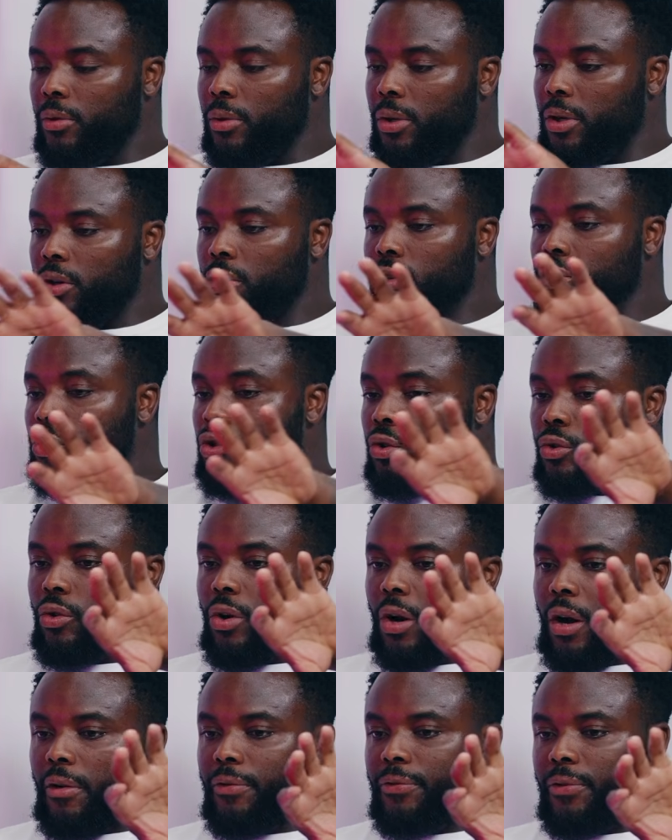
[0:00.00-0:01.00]
want to go too
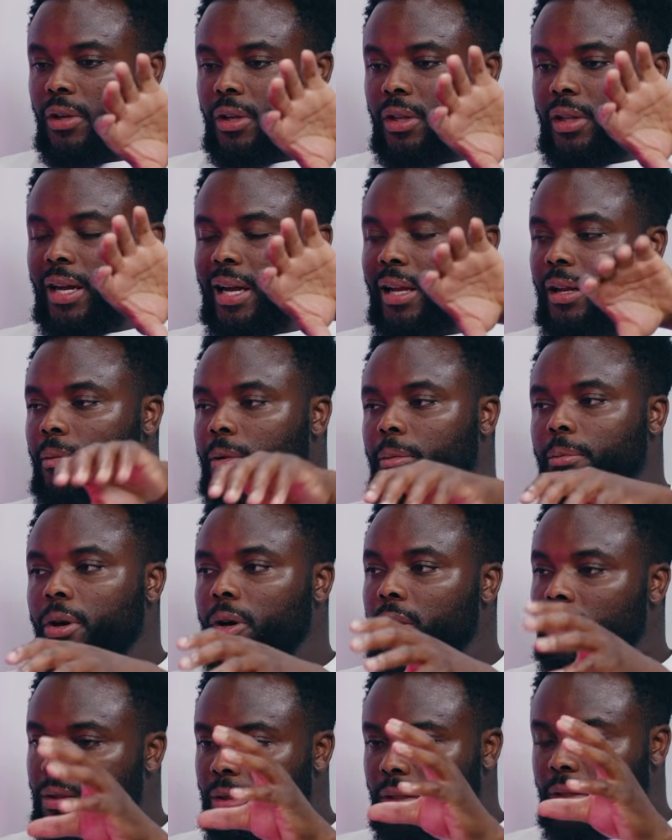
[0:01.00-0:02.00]
off the dilemma,
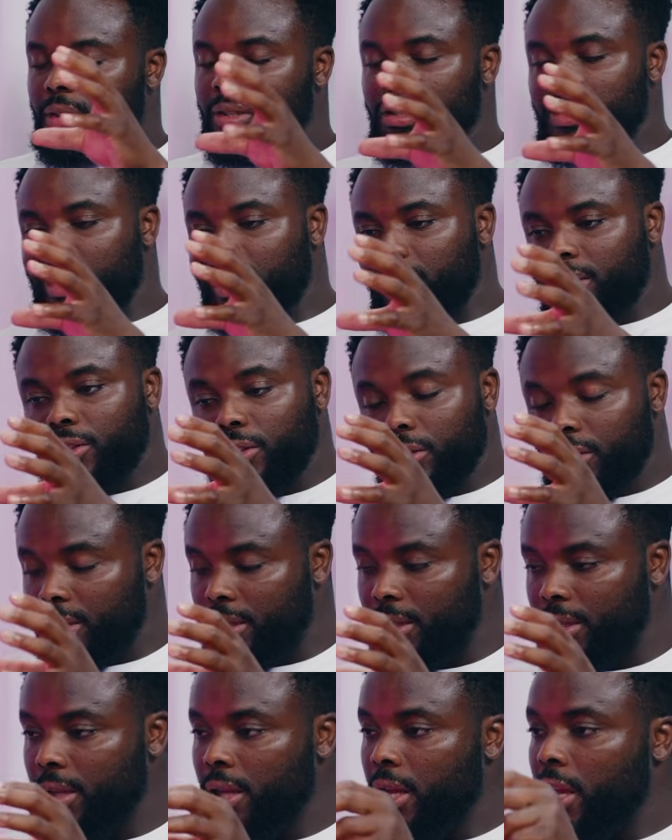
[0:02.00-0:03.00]
but this is like such a...